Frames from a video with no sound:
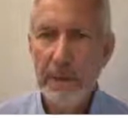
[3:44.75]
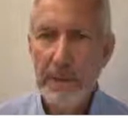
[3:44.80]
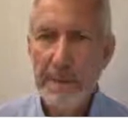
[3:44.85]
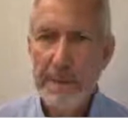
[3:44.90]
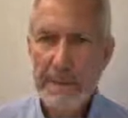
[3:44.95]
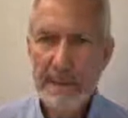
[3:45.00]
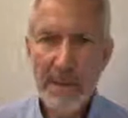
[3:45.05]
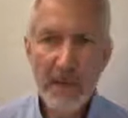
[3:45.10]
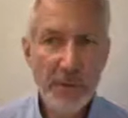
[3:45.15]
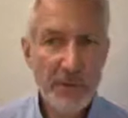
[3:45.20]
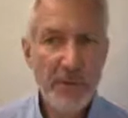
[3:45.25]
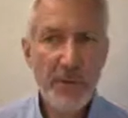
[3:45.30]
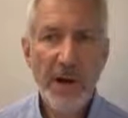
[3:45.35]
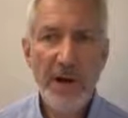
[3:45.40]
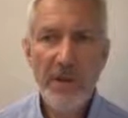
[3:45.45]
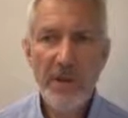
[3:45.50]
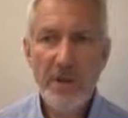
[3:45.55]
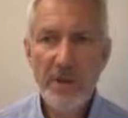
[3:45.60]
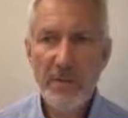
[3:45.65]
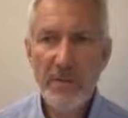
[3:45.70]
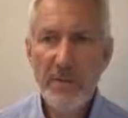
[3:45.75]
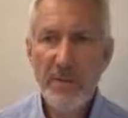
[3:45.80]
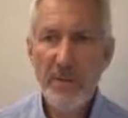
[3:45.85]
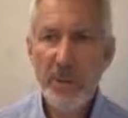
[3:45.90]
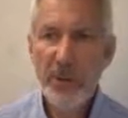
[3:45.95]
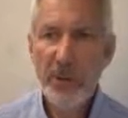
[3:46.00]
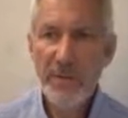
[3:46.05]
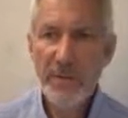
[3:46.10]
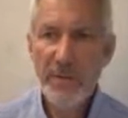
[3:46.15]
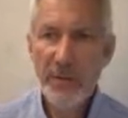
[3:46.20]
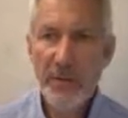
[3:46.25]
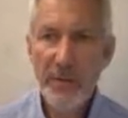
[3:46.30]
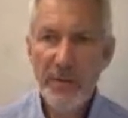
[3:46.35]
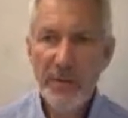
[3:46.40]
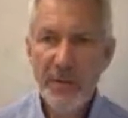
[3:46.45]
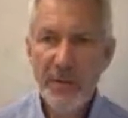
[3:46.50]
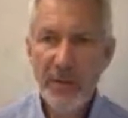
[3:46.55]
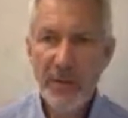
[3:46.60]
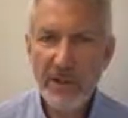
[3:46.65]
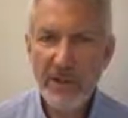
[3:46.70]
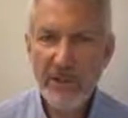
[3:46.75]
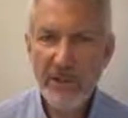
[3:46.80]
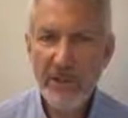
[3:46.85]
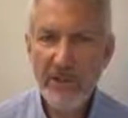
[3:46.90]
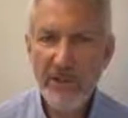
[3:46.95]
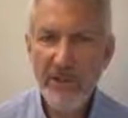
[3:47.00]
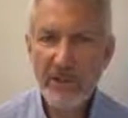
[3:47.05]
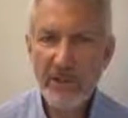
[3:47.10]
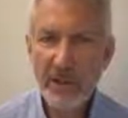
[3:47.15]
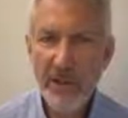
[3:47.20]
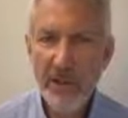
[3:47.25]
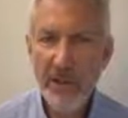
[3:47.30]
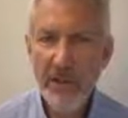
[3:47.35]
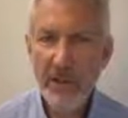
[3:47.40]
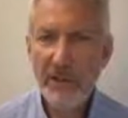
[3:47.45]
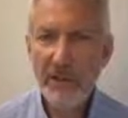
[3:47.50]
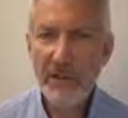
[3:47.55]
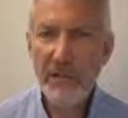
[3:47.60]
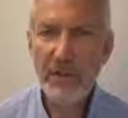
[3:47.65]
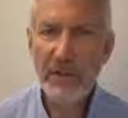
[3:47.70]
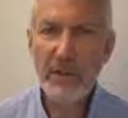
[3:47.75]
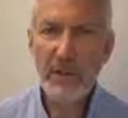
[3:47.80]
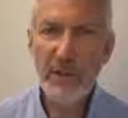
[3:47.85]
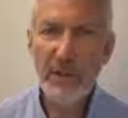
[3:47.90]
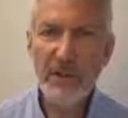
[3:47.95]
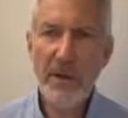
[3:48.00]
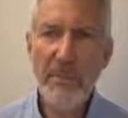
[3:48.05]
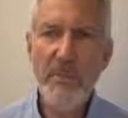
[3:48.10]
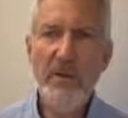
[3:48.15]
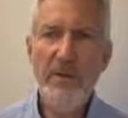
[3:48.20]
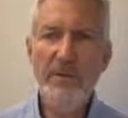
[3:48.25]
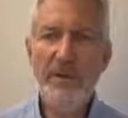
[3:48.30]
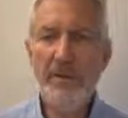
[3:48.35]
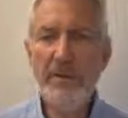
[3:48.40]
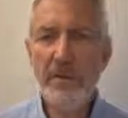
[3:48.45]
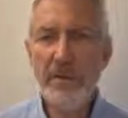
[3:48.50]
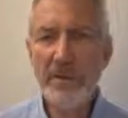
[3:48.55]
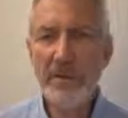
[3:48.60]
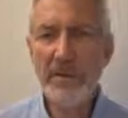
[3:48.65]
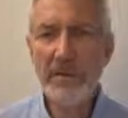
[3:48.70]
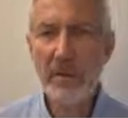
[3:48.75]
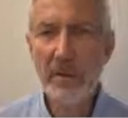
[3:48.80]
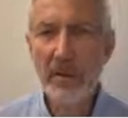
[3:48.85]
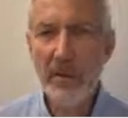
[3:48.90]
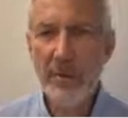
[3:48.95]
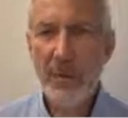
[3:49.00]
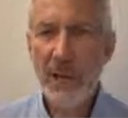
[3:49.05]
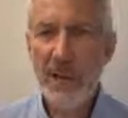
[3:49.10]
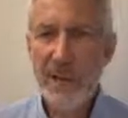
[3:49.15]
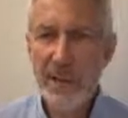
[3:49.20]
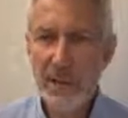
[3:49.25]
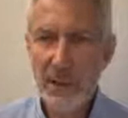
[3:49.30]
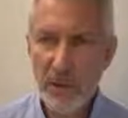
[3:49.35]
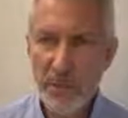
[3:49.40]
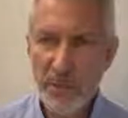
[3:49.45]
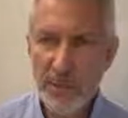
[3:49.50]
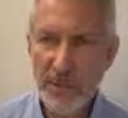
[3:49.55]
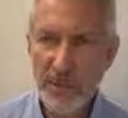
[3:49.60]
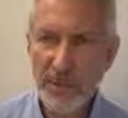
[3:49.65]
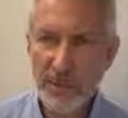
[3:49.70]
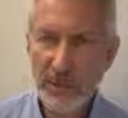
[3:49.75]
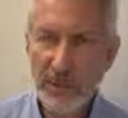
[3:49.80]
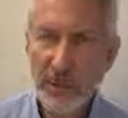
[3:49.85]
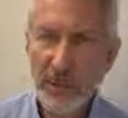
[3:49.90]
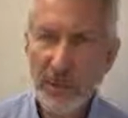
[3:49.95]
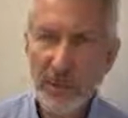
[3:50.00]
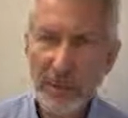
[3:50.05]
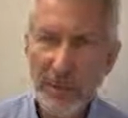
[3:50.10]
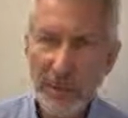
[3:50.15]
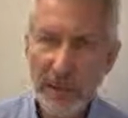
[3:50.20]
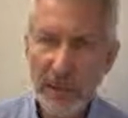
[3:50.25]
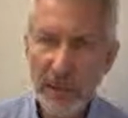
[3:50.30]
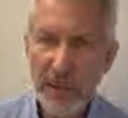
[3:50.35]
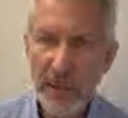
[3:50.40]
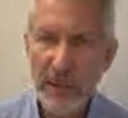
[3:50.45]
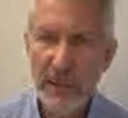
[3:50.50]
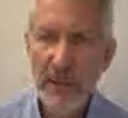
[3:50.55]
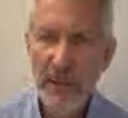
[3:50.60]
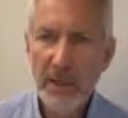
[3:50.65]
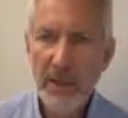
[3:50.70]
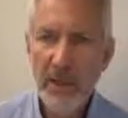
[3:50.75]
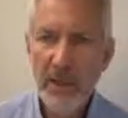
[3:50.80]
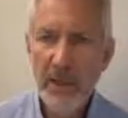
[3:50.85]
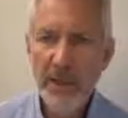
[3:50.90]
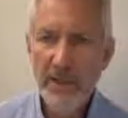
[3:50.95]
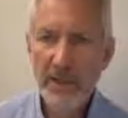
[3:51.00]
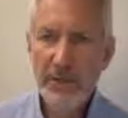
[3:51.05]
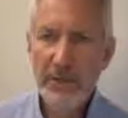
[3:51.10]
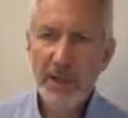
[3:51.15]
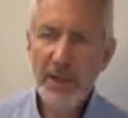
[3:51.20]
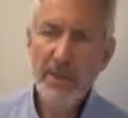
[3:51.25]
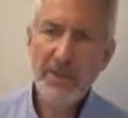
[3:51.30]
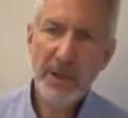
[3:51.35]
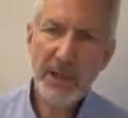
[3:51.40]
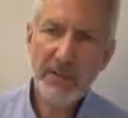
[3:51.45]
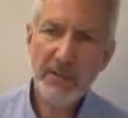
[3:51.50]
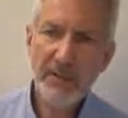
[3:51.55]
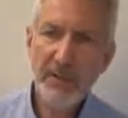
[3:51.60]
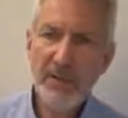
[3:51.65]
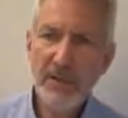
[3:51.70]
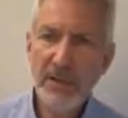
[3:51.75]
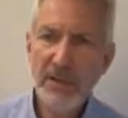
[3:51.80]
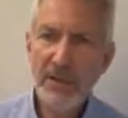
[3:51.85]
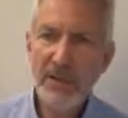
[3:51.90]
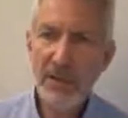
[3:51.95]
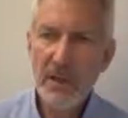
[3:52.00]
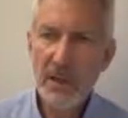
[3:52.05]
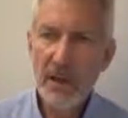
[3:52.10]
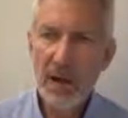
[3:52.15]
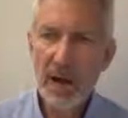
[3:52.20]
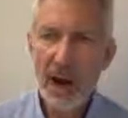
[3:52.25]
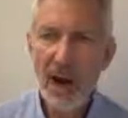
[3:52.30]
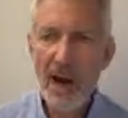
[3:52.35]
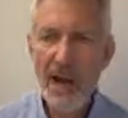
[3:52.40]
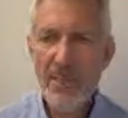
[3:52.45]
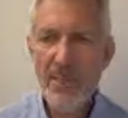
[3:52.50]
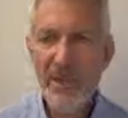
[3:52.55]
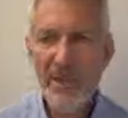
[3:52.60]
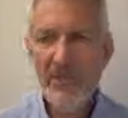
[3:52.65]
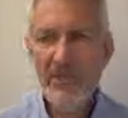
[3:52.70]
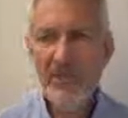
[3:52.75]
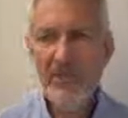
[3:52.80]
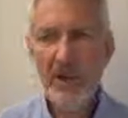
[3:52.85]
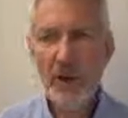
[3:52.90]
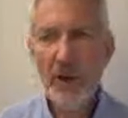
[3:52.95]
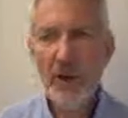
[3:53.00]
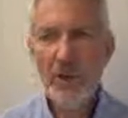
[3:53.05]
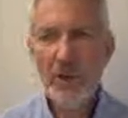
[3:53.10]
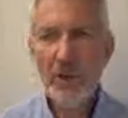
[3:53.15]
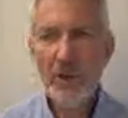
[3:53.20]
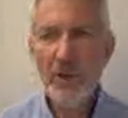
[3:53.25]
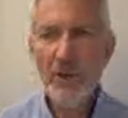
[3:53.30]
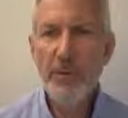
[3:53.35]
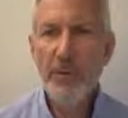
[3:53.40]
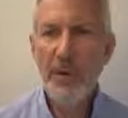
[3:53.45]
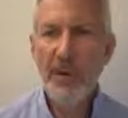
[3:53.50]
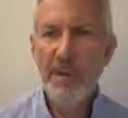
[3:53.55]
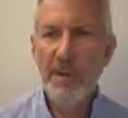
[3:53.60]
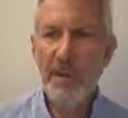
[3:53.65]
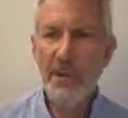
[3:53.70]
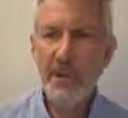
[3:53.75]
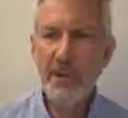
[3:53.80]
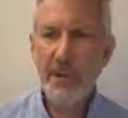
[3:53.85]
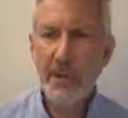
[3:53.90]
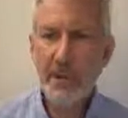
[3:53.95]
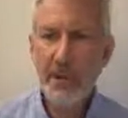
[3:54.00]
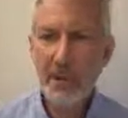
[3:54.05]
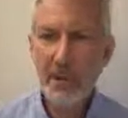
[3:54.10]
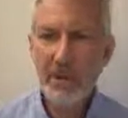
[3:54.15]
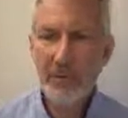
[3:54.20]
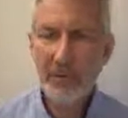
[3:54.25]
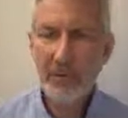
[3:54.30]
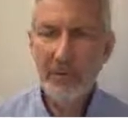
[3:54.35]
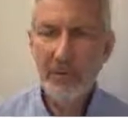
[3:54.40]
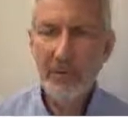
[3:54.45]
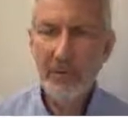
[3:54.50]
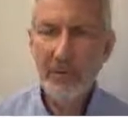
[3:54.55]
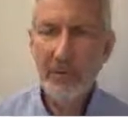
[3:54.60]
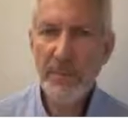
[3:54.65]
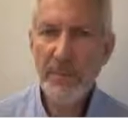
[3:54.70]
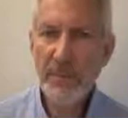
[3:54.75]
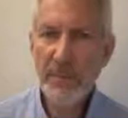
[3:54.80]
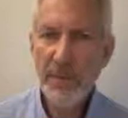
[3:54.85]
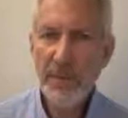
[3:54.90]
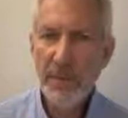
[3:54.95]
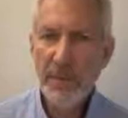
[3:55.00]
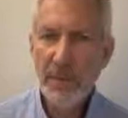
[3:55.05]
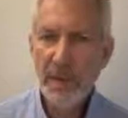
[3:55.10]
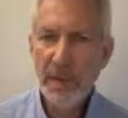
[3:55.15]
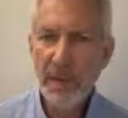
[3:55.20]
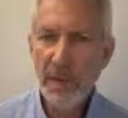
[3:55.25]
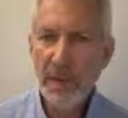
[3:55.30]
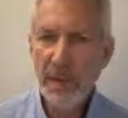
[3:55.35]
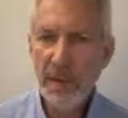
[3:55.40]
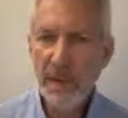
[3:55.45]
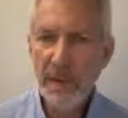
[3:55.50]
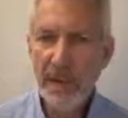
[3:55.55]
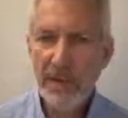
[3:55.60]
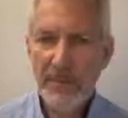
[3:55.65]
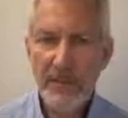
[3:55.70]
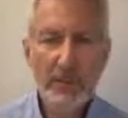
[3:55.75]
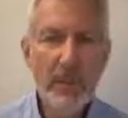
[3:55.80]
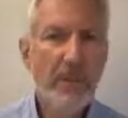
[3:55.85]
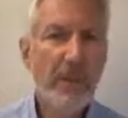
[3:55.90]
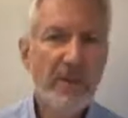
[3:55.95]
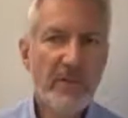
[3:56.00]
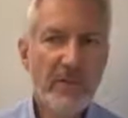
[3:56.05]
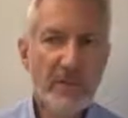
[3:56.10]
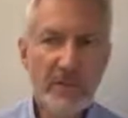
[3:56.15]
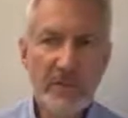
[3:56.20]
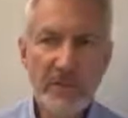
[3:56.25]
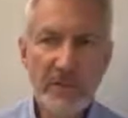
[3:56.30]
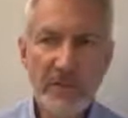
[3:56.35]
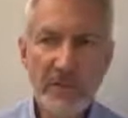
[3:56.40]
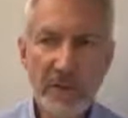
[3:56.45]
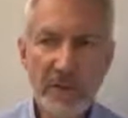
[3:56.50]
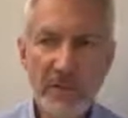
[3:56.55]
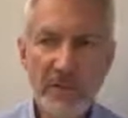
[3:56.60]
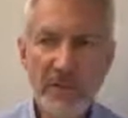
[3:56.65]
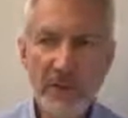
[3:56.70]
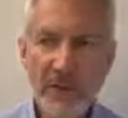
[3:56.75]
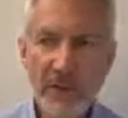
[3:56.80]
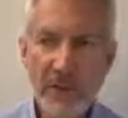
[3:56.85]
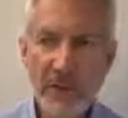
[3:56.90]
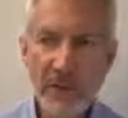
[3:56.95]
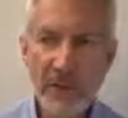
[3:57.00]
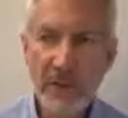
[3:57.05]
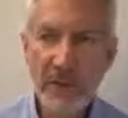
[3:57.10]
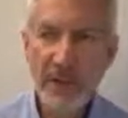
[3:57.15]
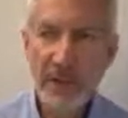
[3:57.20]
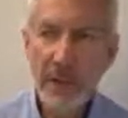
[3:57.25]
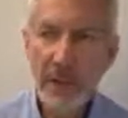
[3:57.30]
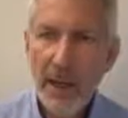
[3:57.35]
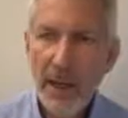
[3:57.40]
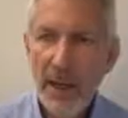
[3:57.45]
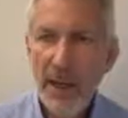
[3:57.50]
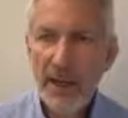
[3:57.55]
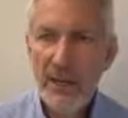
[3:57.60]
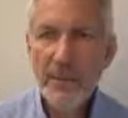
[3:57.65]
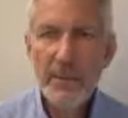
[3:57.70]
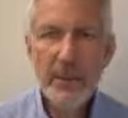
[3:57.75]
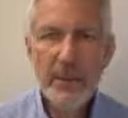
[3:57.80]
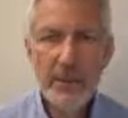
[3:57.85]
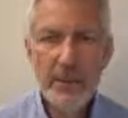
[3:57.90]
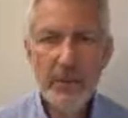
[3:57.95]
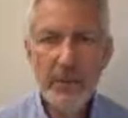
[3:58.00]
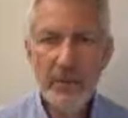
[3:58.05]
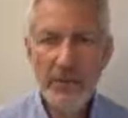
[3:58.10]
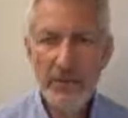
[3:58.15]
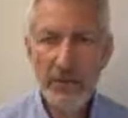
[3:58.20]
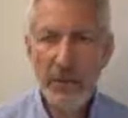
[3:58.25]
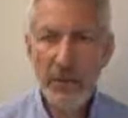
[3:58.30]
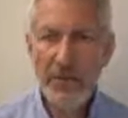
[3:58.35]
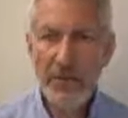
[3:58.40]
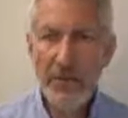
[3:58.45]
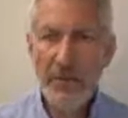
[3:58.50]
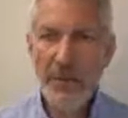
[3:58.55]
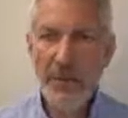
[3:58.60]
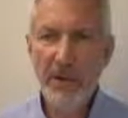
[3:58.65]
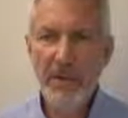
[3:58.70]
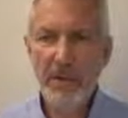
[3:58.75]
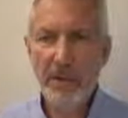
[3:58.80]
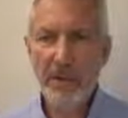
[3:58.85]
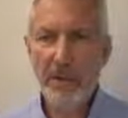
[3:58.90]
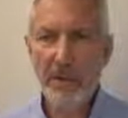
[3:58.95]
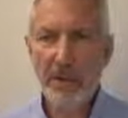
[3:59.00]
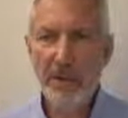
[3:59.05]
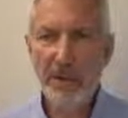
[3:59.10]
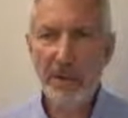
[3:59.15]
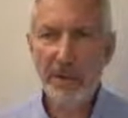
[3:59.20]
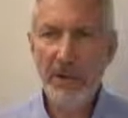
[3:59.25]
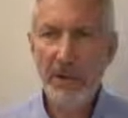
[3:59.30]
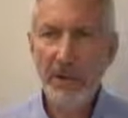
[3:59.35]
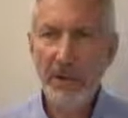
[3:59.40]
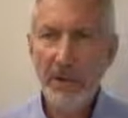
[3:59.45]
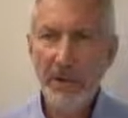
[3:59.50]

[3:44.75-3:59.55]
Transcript: A large range of booklet format sizes and a number of different binding options, including our unique patented Ibis cold glue binding system as a replacement for saddle stitching, and we can also offer perfect binding